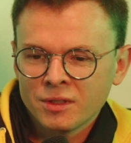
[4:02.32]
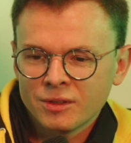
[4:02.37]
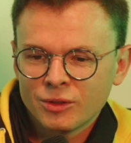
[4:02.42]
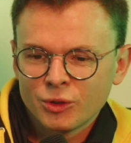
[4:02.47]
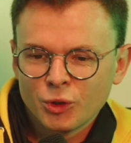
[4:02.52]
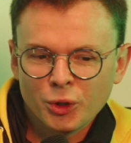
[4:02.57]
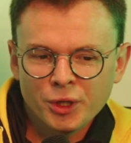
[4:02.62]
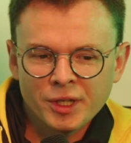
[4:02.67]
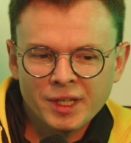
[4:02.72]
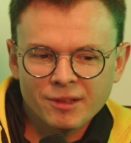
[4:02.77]

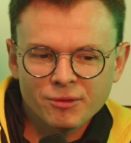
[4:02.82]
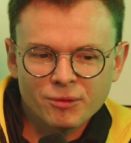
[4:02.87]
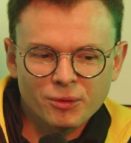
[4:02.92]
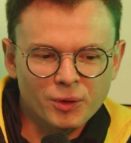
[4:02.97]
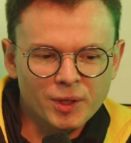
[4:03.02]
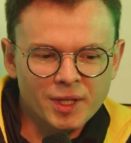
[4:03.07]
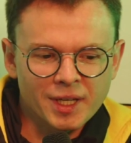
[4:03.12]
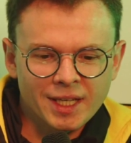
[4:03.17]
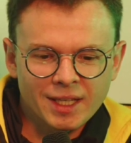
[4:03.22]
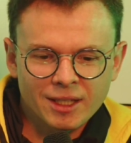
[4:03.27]
join
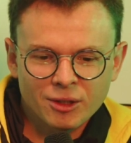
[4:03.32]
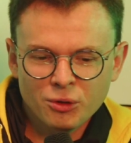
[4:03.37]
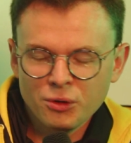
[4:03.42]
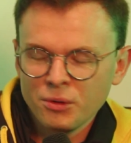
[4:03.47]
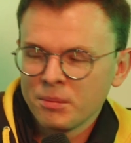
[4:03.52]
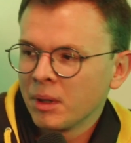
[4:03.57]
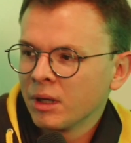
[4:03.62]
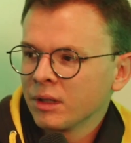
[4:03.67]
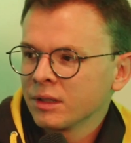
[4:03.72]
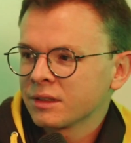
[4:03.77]
for like
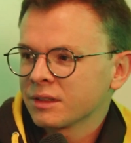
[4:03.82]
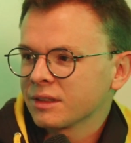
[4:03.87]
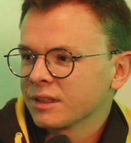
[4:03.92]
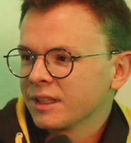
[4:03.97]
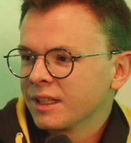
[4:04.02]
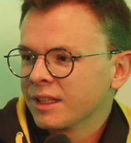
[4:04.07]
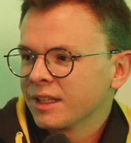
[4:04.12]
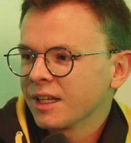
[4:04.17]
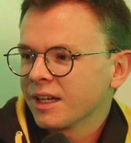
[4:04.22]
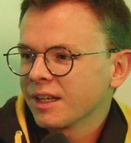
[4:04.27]
2 months and
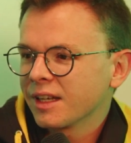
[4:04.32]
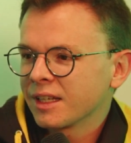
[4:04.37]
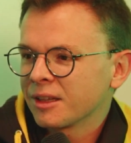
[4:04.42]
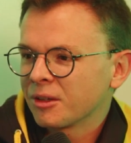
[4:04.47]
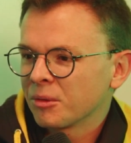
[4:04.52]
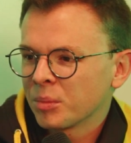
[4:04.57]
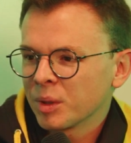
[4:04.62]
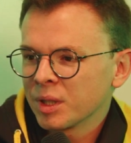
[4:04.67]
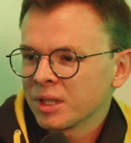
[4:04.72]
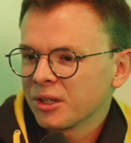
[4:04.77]
then they are like
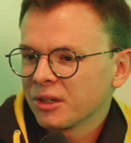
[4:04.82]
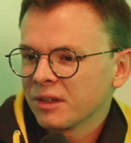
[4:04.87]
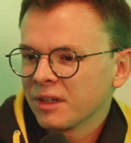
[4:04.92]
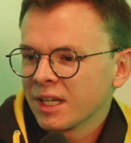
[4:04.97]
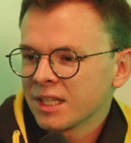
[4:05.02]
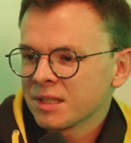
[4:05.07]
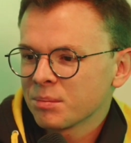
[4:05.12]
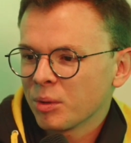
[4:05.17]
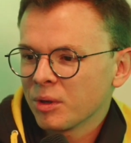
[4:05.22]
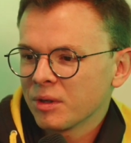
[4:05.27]
the Bitcoin
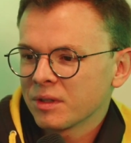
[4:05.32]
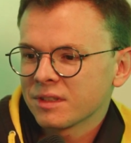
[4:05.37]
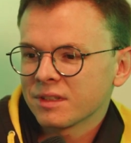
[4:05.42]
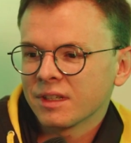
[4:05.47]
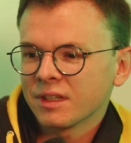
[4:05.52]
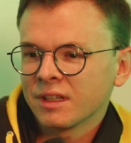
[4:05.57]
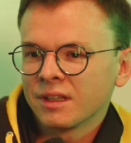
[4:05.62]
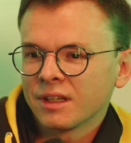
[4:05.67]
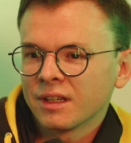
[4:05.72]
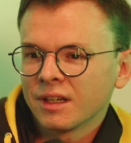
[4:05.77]
experts
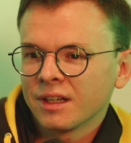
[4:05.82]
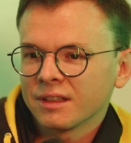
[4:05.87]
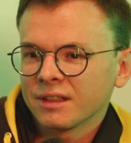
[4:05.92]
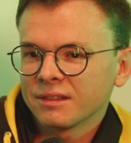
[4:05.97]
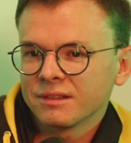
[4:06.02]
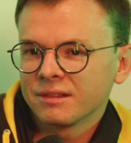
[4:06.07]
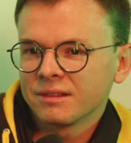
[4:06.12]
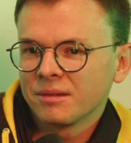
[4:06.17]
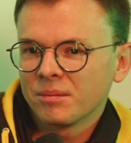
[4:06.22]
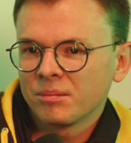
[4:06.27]
and they are
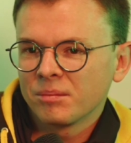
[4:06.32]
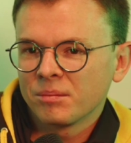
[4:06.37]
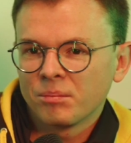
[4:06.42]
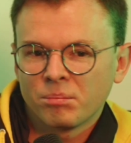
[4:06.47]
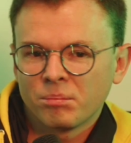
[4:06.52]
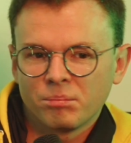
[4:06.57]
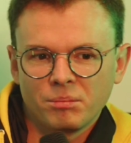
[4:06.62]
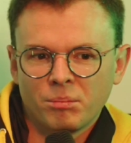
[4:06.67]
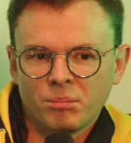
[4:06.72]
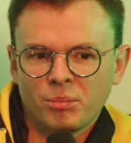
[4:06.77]

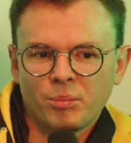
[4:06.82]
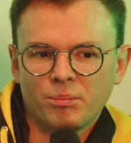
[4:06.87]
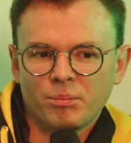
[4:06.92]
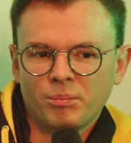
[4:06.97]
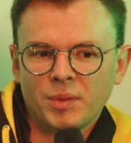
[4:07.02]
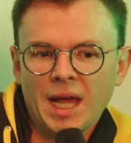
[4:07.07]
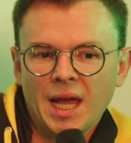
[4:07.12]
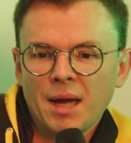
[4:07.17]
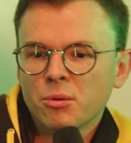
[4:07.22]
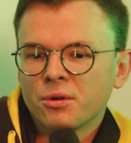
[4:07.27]

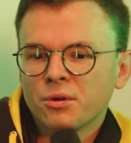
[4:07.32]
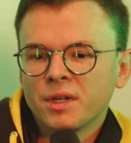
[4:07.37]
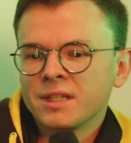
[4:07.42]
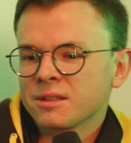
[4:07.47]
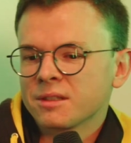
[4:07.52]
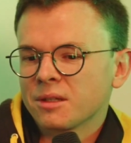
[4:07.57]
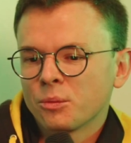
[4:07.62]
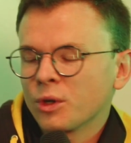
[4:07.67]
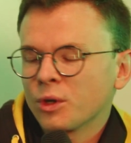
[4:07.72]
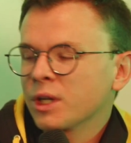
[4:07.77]
blabbering
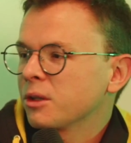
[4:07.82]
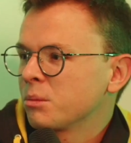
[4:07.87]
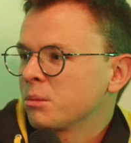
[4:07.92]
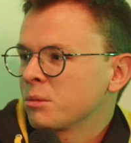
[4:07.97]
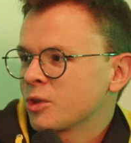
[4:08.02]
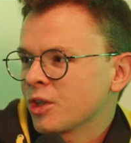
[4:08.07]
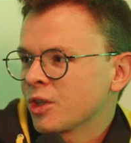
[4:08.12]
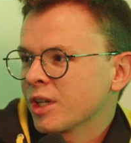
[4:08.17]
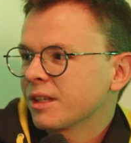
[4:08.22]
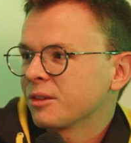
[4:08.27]
some random
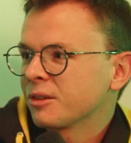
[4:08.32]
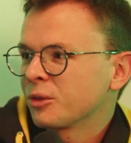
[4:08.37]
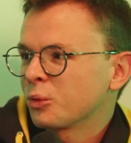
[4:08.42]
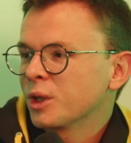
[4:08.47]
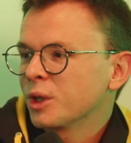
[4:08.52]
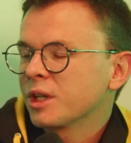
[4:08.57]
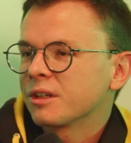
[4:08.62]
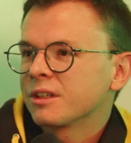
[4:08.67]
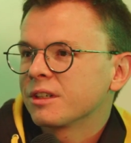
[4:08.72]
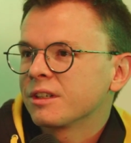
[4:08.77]
shit on
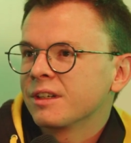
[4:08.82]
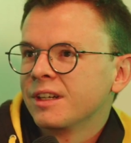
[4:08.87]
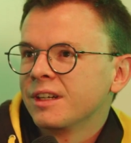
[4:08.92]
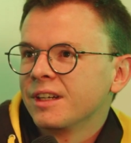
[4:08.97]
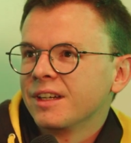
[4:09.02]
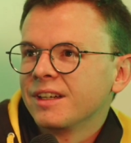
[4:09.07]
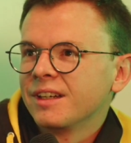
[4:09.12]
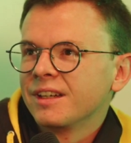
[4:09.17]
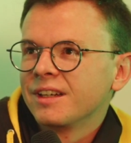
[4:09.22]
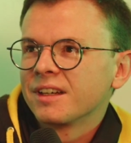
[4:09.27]
Twitter
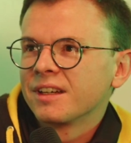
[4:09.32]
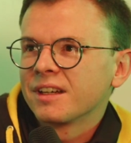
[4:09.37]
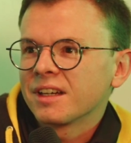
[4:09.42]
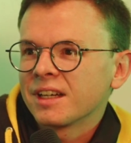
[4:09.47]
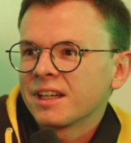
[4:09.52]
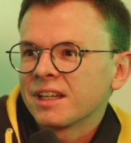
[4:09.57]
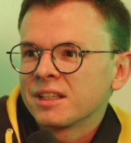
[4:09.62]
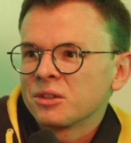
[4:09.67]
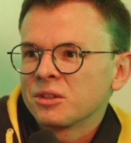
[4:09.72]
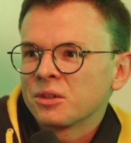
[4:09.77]

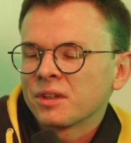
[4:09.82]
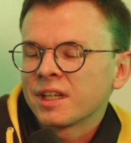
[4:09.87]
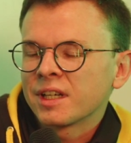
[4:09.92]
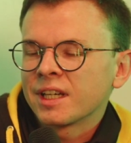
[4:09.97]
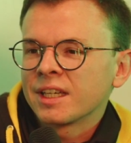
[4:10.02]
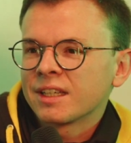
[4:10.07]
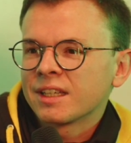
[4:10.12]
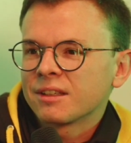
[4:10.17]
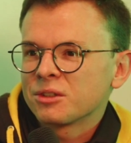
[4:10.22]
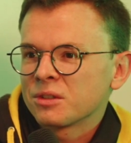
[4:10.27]
and you're
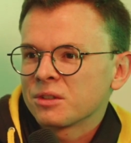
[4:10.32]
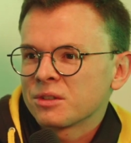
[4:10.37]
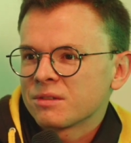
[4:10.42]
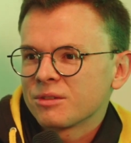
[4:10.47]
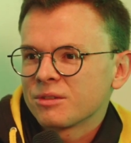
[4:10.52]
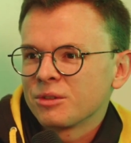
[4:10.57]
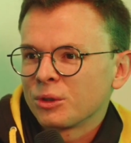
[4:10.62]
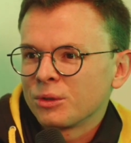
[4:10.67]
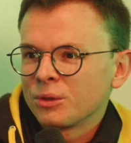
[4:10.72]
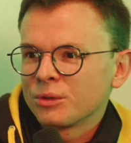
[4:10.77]
like
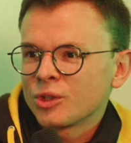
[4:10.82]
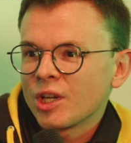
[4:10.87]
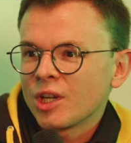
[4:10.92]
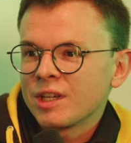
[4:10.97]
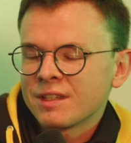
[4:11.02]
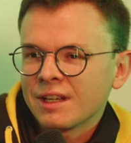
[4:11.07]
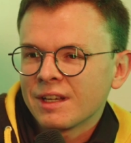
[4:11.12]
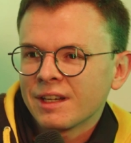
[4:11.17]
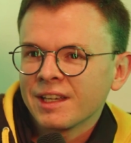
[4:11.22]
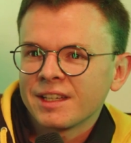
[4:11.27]
just,
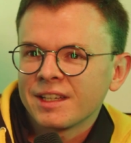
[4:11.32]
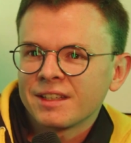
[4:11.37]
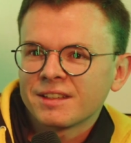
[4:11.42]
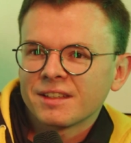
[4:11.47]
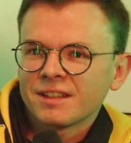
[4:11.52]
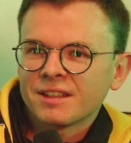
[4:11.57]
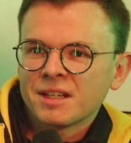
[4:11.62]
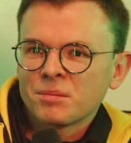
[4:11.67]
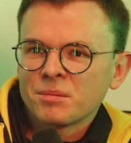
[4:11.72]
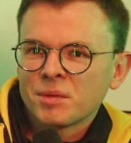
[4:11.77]
chasing likes.
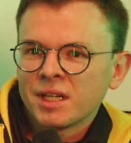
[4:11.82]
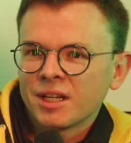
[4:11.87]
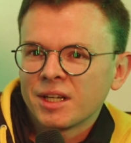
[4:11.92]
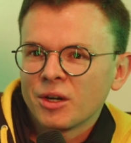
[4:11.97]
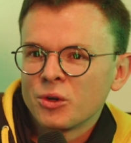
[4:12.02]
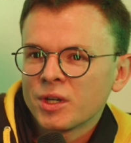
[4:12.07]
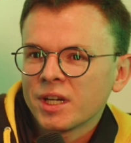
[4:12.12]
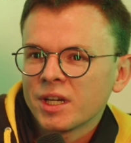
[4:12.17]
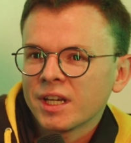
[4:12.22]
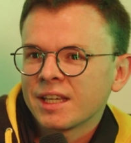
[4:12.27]
And I'm like,
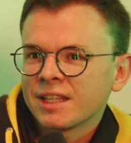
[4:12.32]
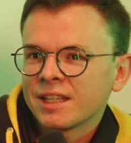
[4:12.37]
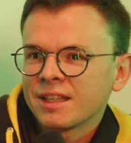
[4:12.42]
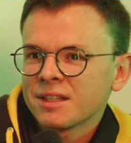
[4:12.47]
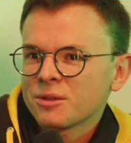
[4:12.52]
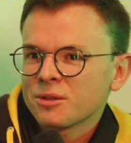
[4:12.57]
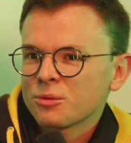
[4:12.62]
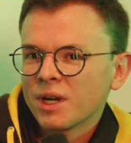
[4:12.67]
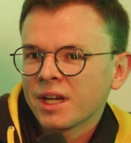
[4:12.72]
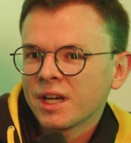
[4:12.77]
okay,
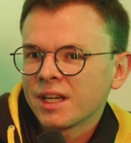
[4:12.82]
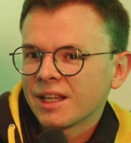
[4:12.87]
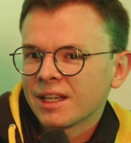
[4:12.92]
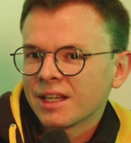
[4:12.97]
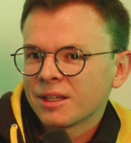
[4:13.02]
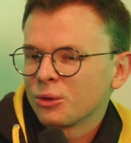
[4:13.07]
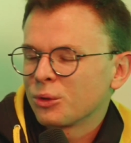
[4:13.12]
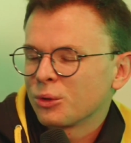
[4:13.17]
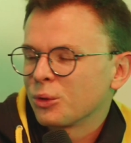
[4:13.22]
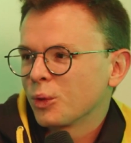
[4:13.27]
that's right.
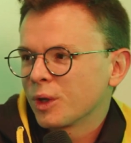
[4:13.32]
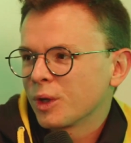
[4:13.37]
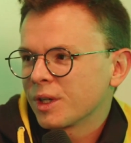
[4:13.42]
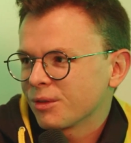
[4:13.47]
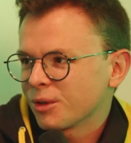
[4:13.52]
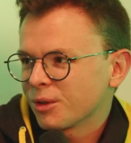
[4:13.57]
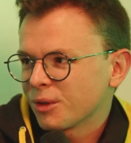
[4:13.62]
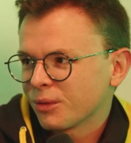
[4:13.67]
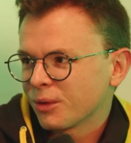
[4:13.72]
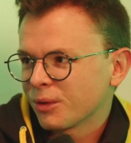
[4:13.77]
Like you do
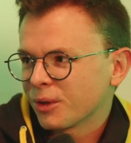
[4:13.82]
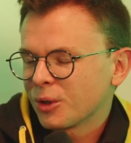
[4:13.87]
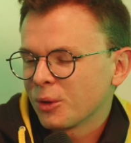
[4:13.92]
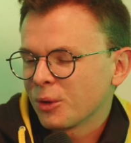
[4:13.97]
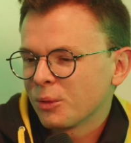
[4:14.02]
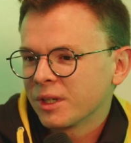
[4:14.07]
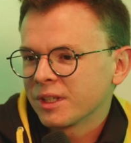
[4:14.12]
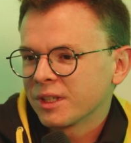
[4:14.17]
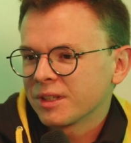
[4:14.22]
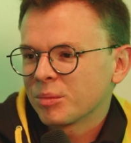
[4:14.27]
whatever the fuck
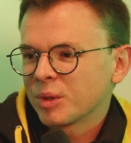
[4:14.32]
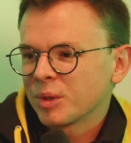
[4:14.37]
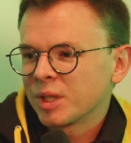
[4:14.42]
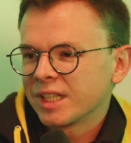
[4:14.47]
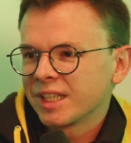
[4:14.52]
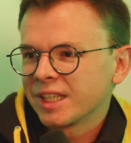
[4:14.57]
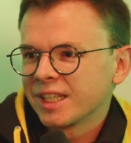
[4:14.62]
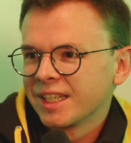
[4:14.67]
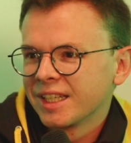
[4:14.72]
you want. But,